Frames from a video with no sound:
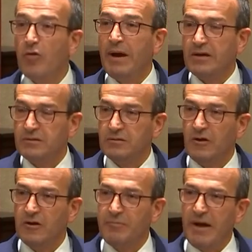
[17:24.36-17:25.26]
back.
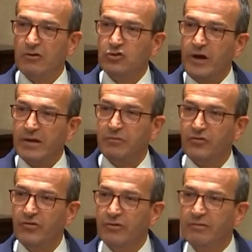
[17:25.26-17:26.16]
I'll get back on track,
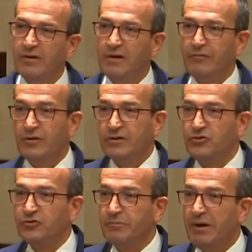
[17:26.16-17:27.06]
Mr. Uh, if you
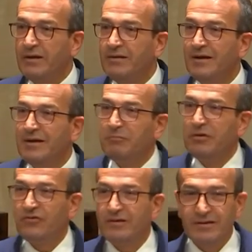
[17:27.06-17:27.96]
excuse the pun,
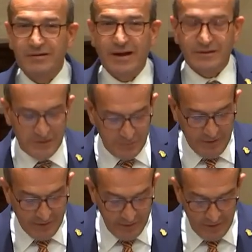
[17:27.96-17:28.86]
Mr. Acting
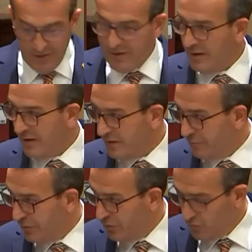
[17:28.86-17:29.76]
Speaker. Uh, the
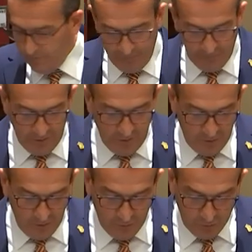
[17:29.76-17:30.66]
bill
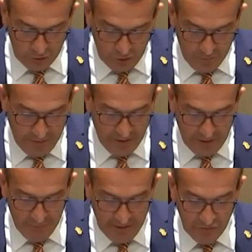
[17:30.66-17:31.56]
also
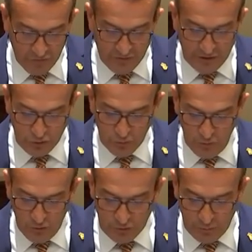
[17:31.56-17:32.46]
amends the national
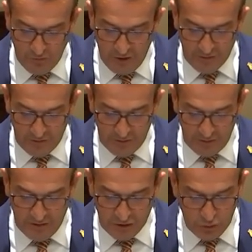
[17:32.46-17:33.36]
law to provide
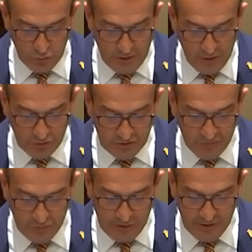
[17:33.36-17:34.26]
National Rail
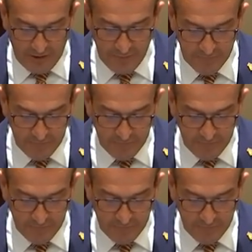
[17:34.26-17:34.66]
Safety Regulator